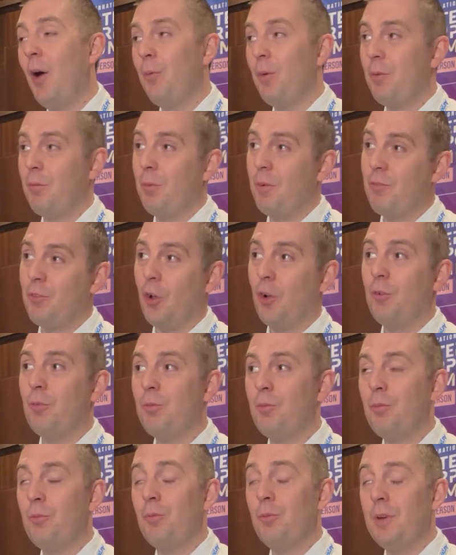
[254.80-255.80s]
We've got to
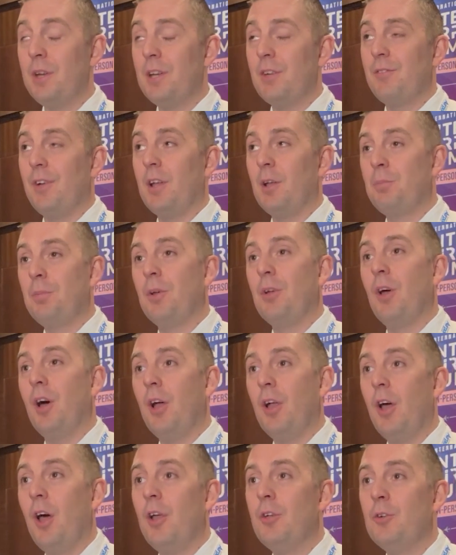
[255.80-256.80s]
redevelop
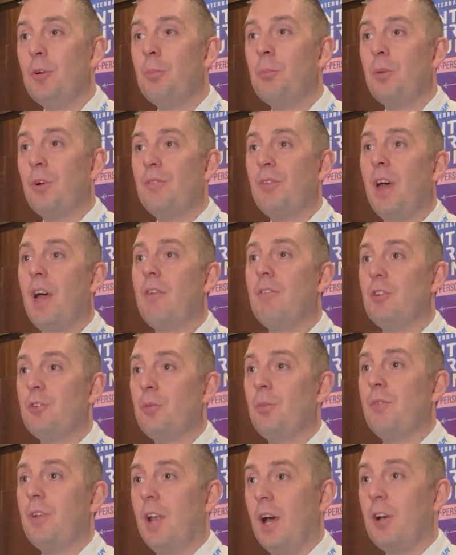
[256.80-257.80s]
a number of areas
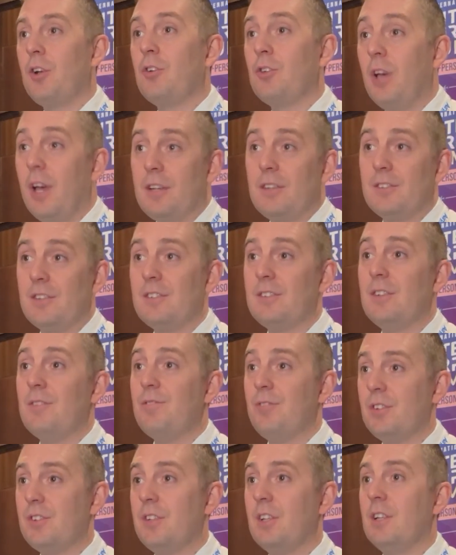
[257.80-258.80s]
within our existing
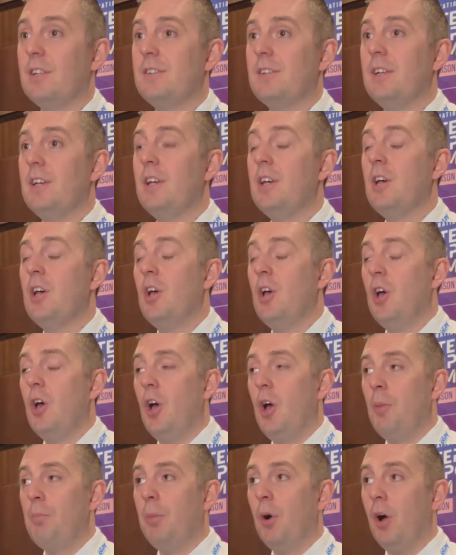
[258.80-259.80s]
facility.
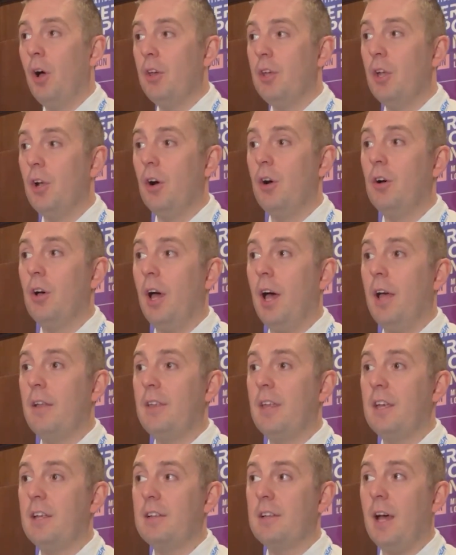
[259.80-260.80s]
But I
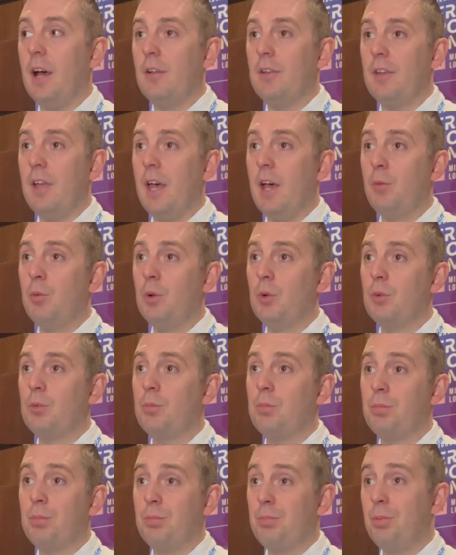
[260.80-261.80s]
think that there will
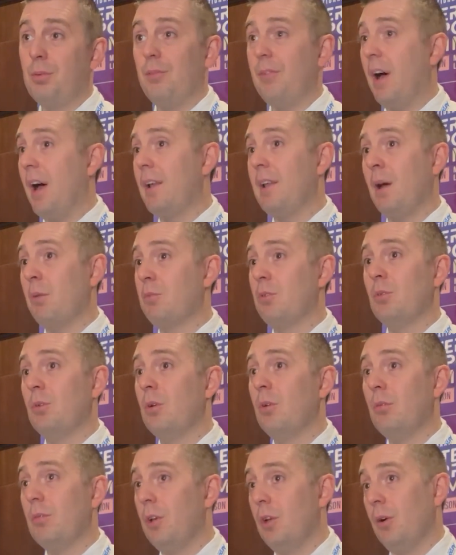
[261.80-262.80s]
provide
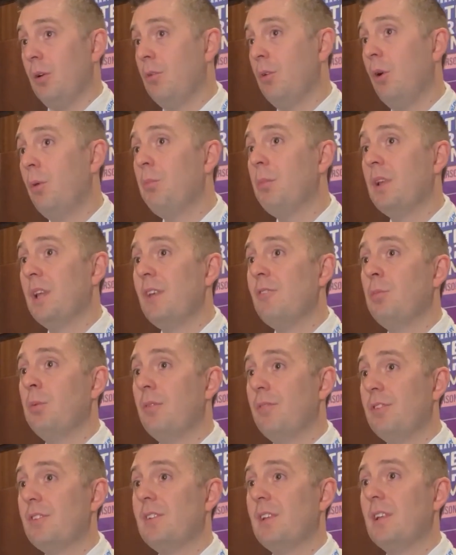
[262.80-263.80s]
absolute, unbelievable
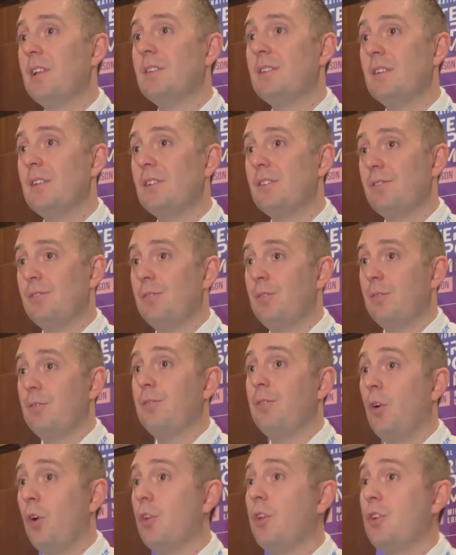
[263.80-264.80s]
facilities
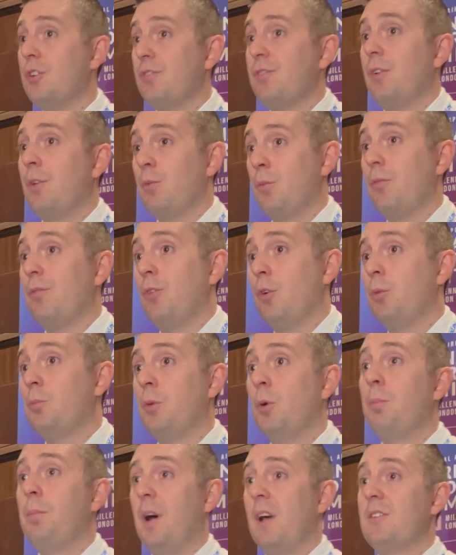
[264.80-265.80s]
for those
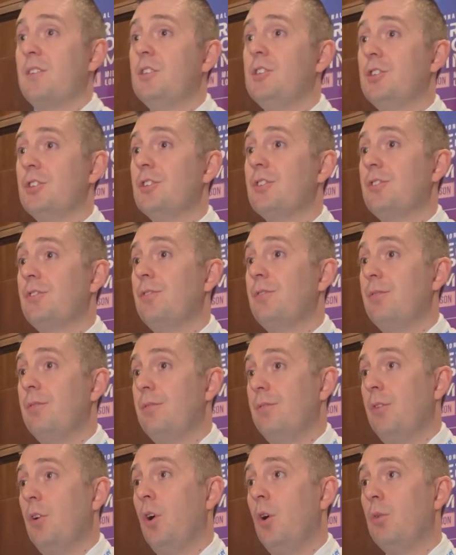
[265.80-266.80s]
vulnerable passengers
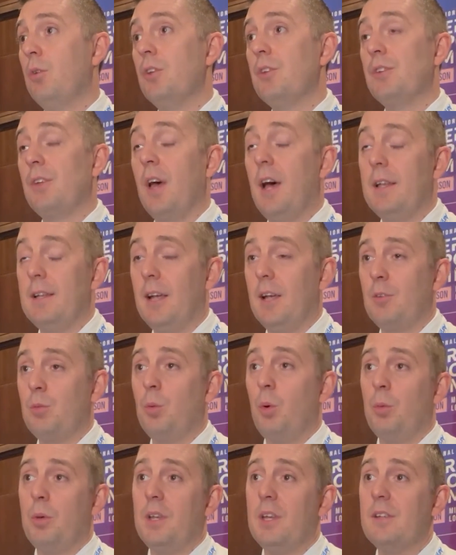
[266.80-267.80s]
for us, and that's
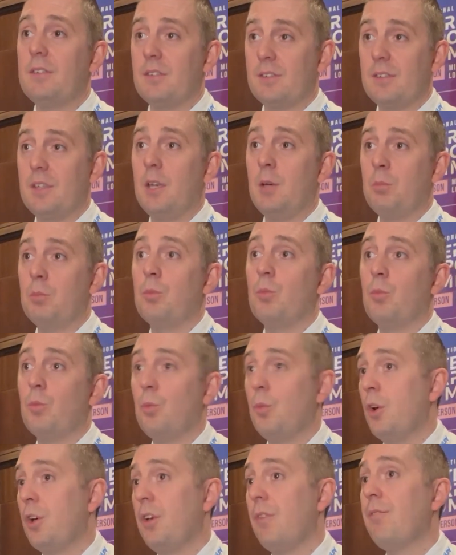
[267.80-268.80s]
what we need to keep
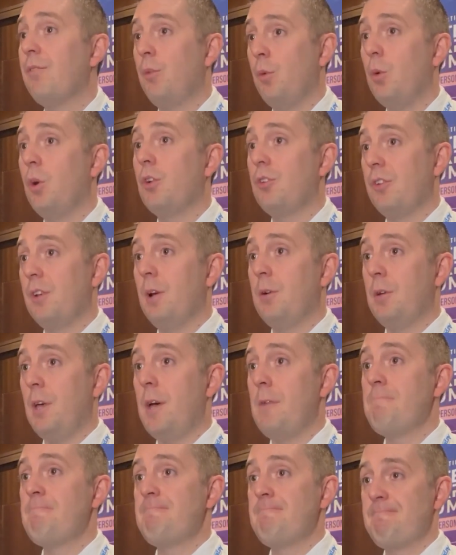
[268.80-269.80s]
working towards
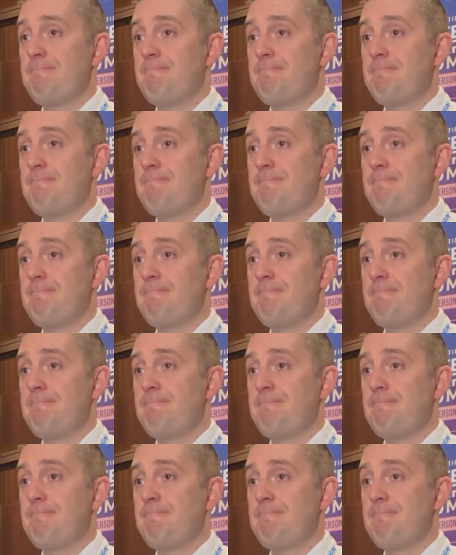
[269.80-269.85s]
now.